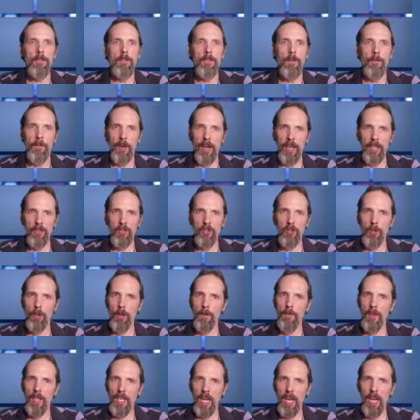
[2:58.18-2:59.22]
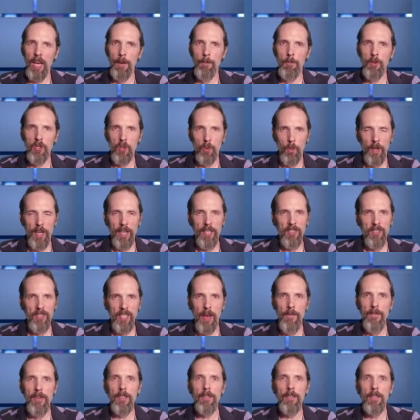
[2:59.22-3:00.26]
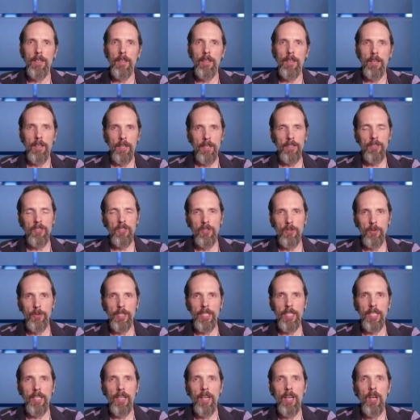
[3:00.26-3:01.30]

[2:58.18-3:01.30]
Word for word: The final score of the game was Aware 7, Hertz 3,